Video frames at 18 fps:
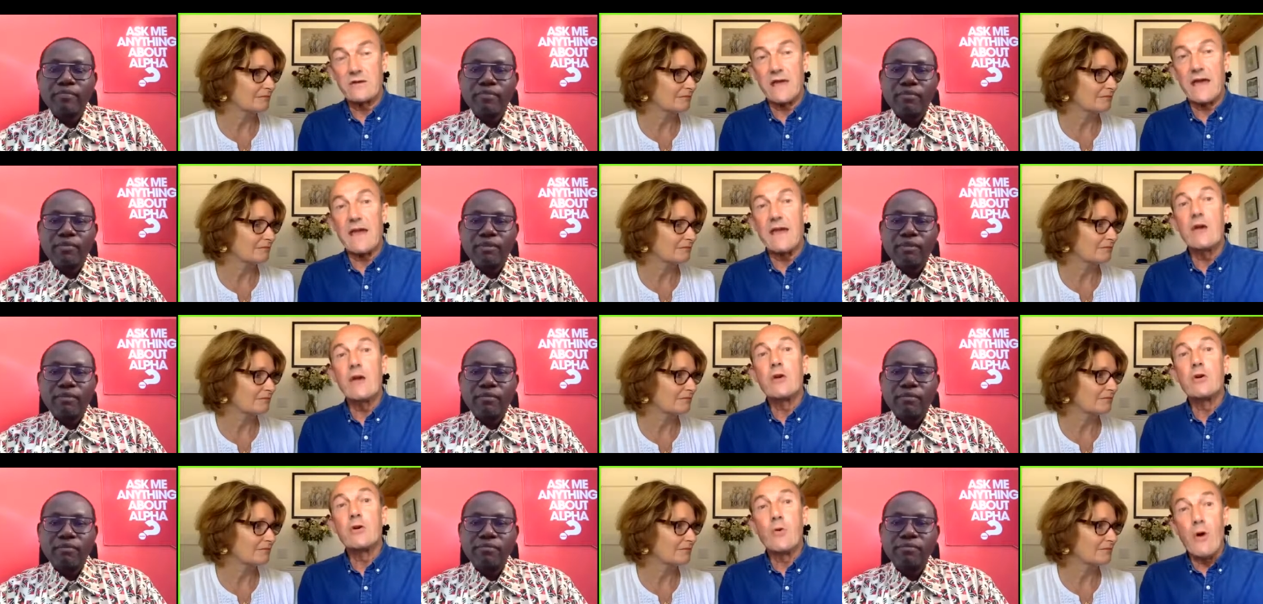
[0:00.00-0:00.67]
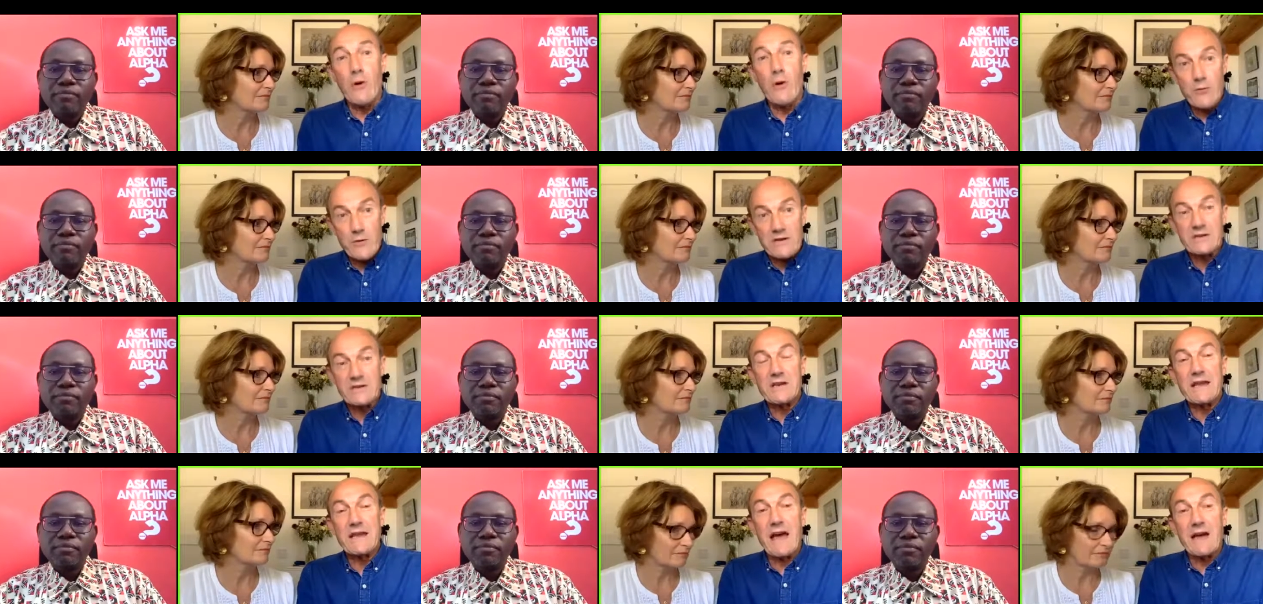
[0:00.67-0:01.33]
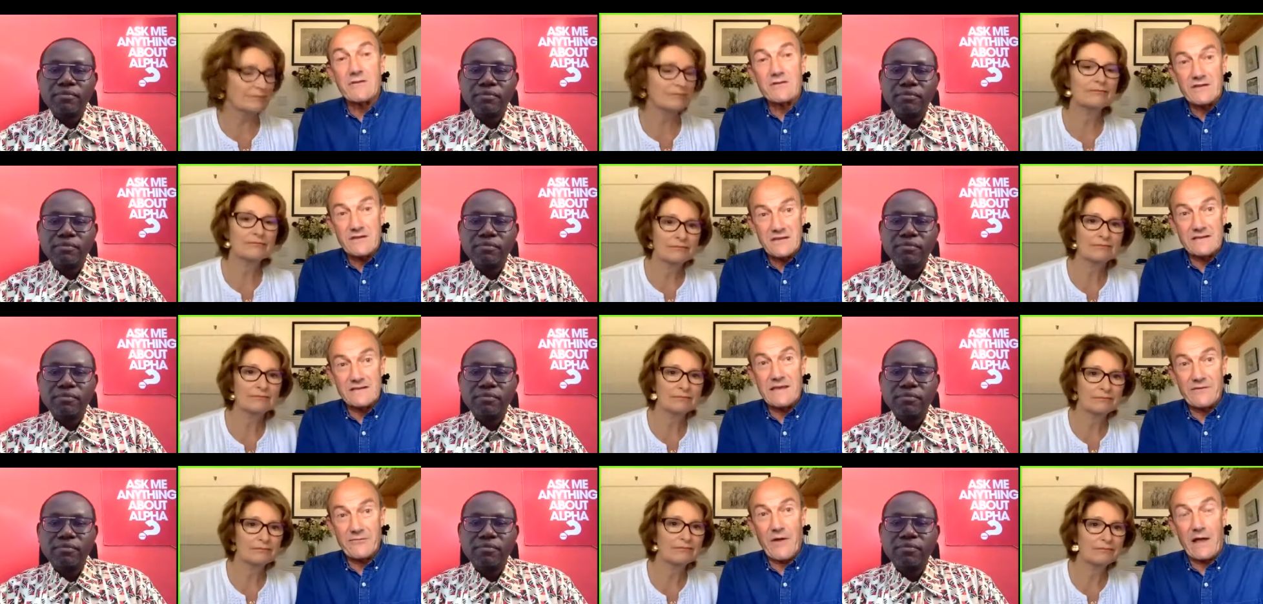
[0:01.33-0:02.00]
Speaker 1: UK who are reaching out hmm. to
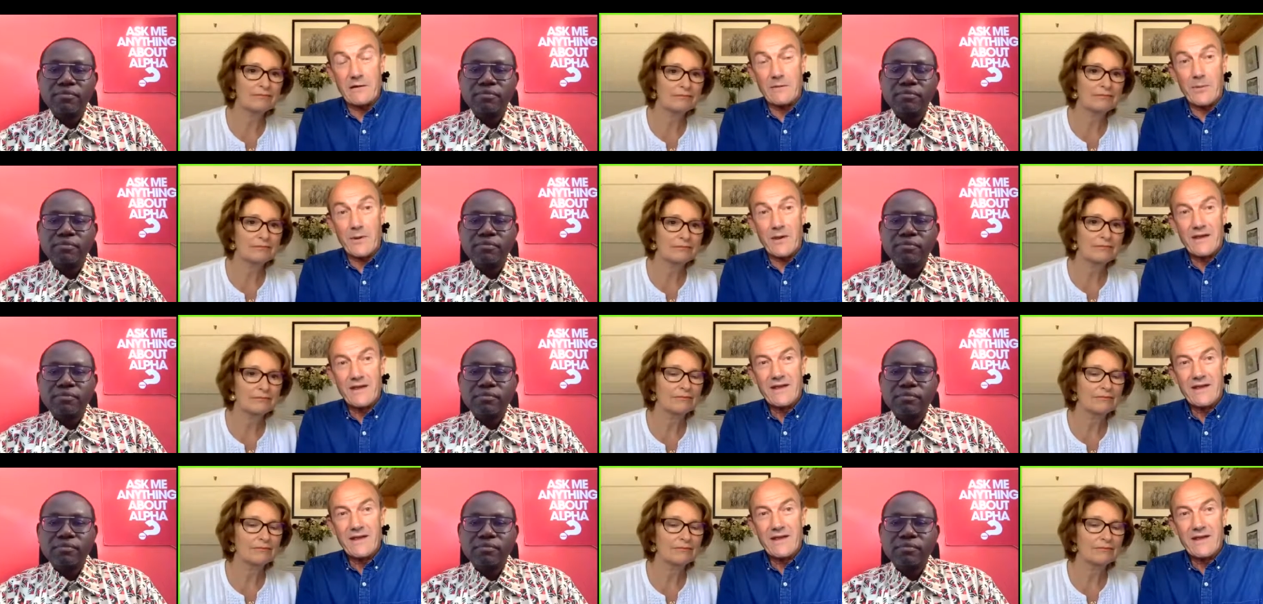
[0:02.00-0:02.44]
give help,